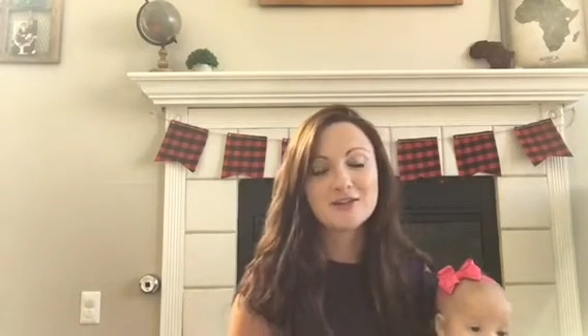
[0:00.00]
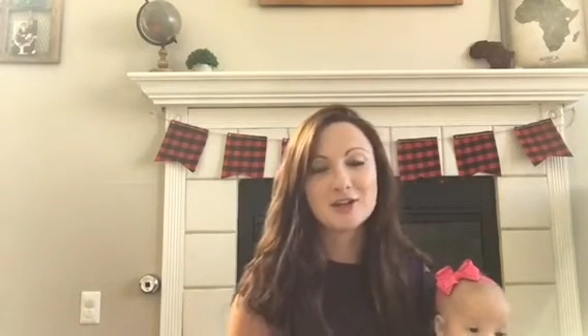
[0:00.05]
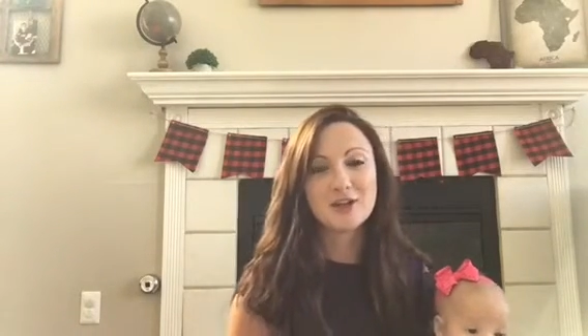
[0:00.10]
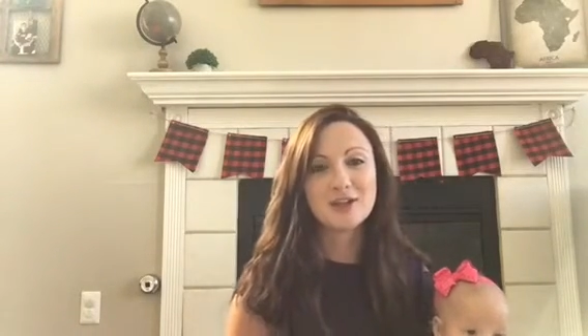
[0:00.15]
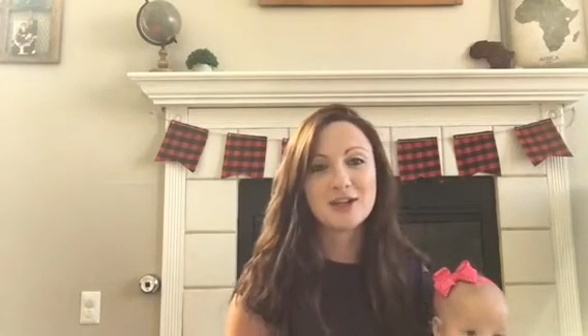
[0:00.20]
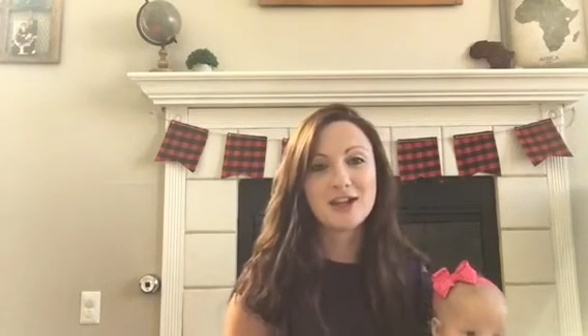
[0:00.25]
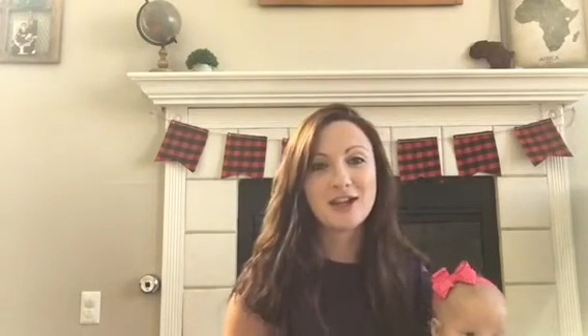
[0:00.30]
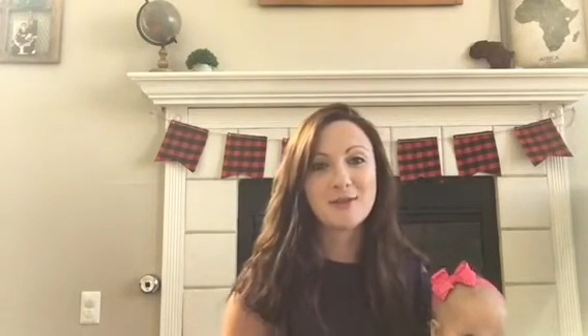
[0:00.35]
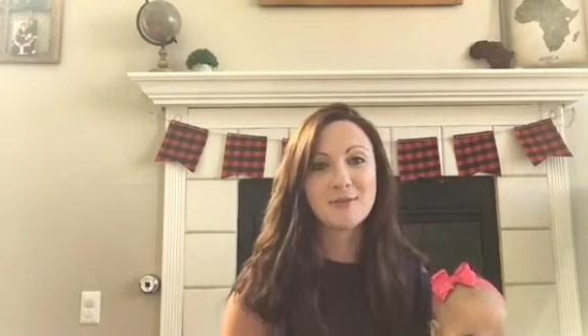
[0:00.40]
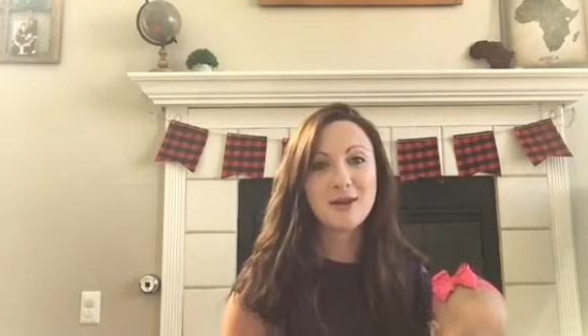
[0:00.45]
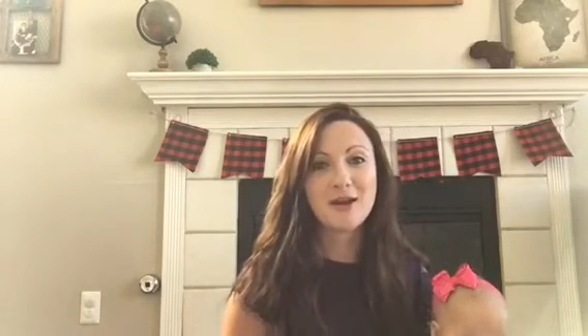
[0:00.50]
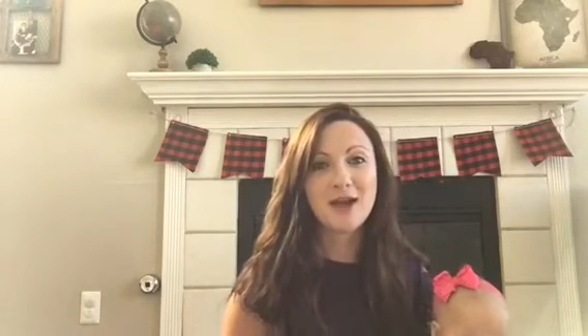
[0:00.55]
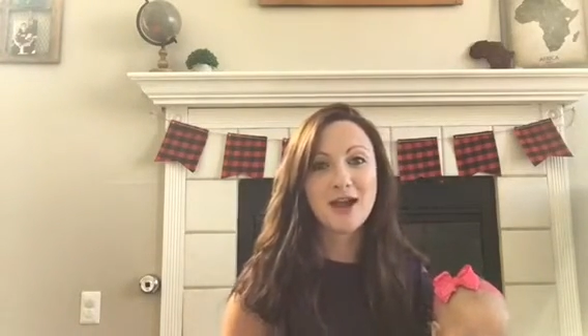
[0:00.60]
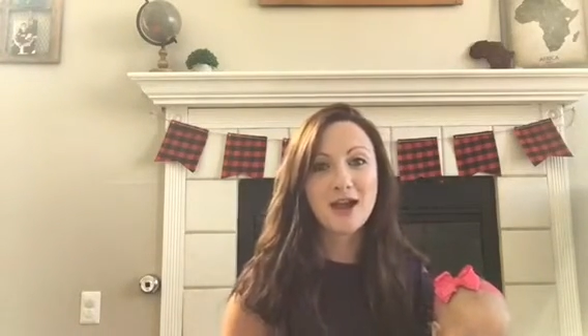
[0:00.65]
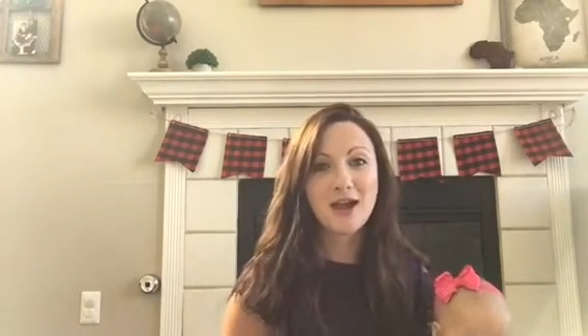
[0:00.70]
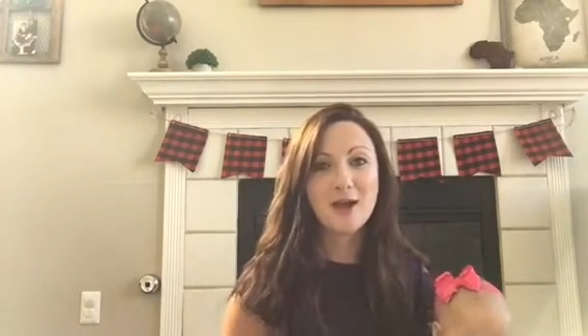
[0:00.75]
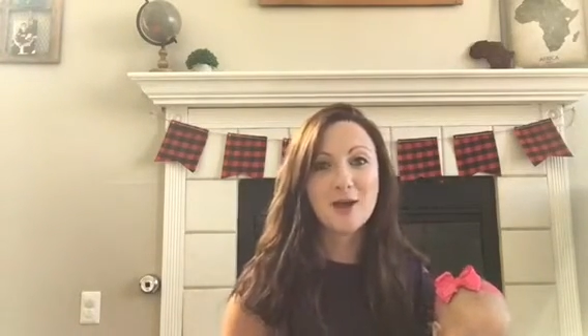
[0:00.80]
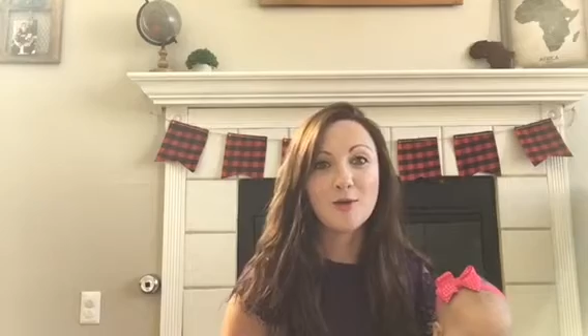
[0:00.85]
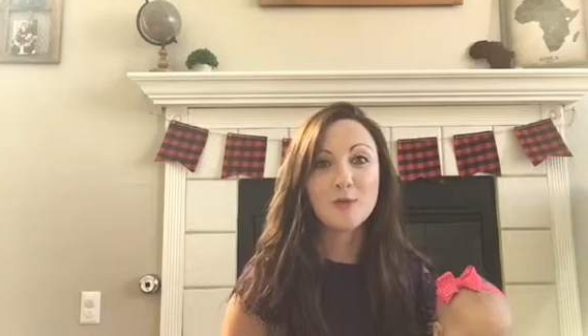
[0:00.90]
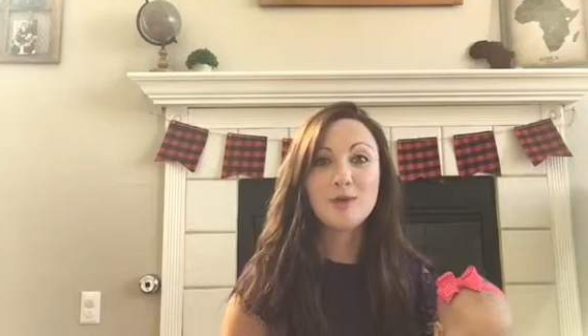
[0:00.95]
talking about
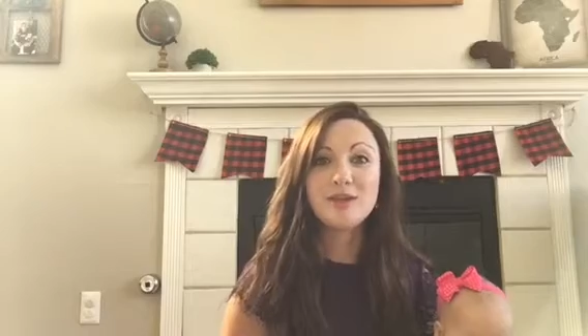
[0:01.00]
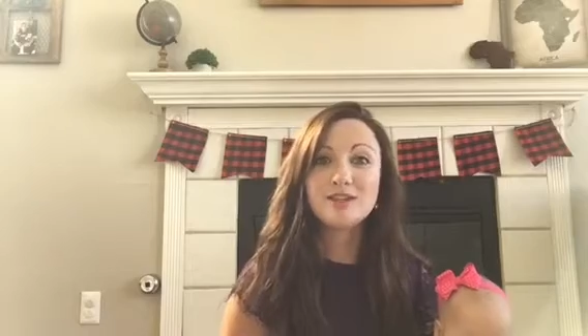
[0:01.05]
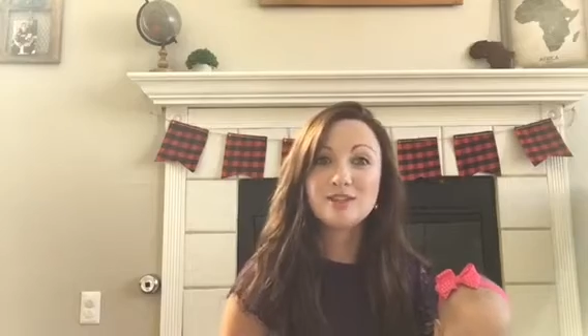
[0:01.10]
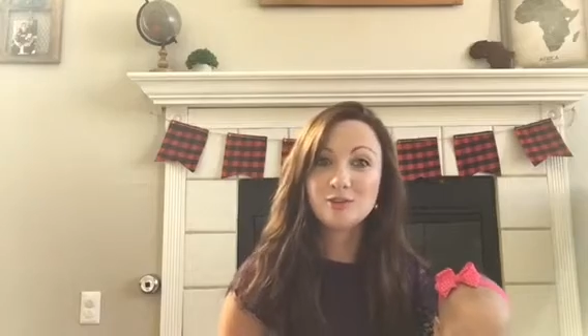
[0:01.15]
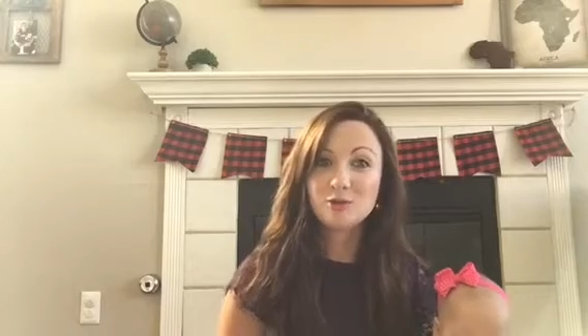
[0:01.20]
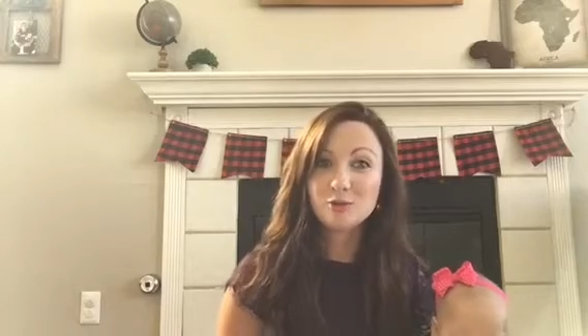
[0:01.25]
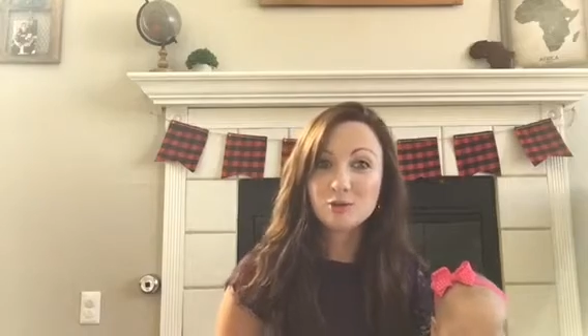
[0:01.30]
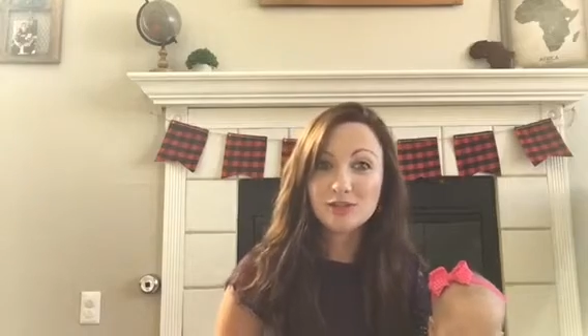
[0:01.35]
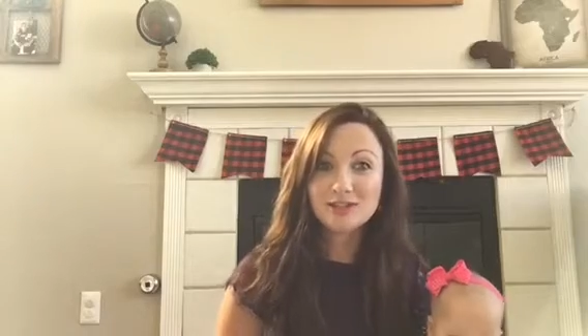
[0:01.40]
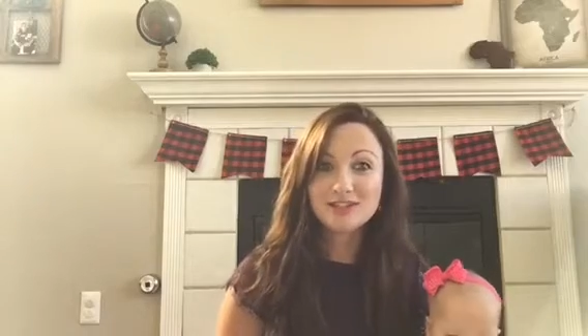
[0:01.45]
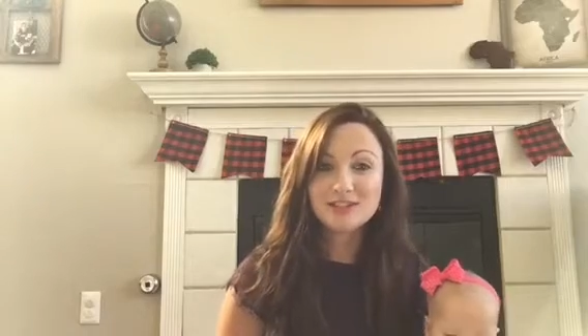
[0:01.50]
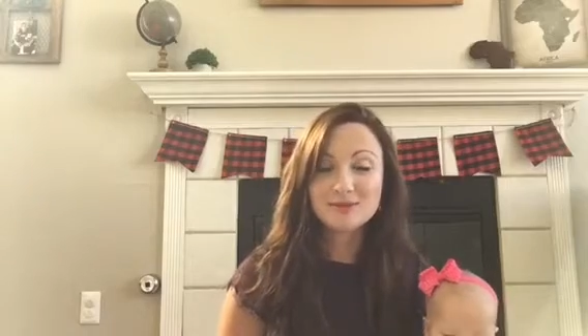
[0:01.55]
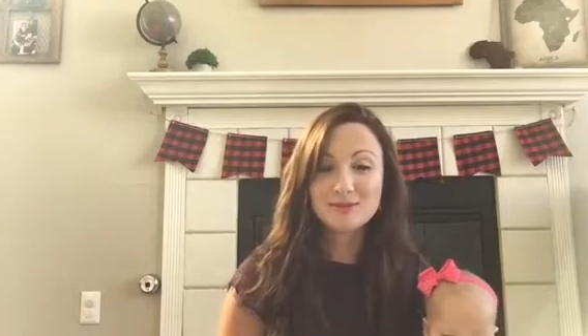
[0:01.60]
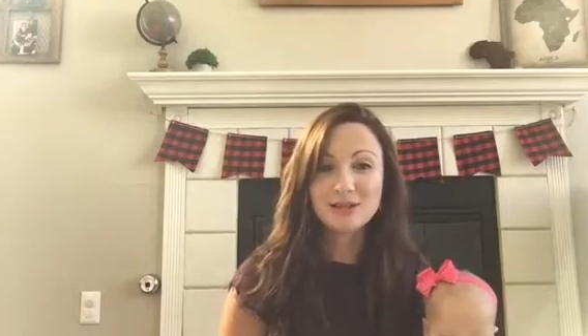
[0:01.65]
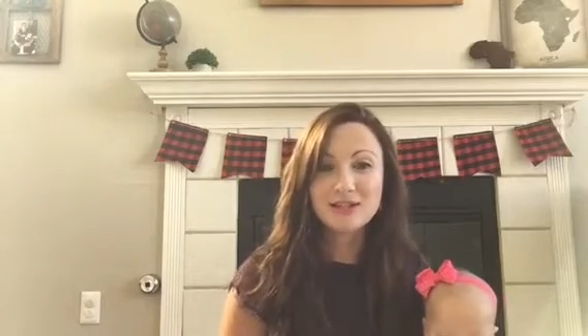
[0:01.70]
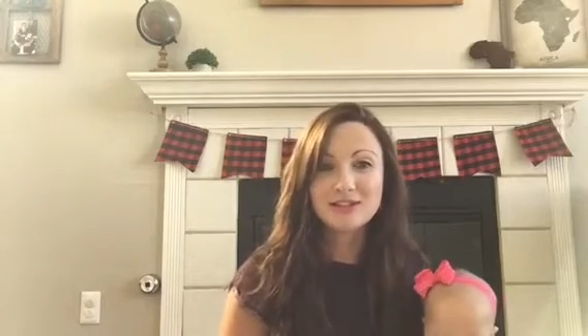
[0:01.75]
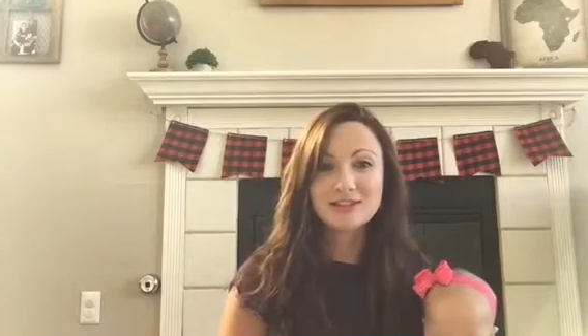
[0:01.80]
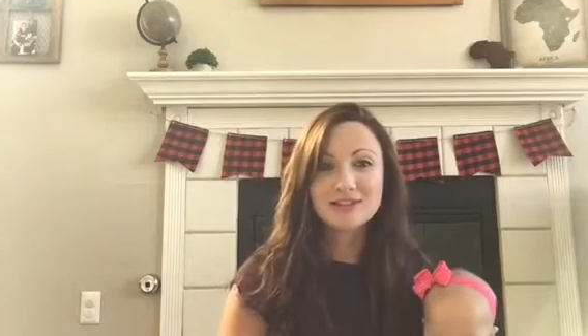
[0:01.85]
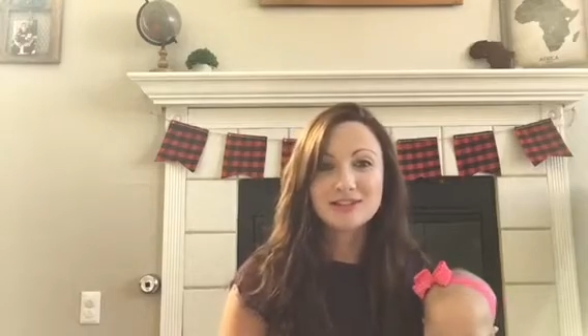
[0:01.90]
how we do Christmas.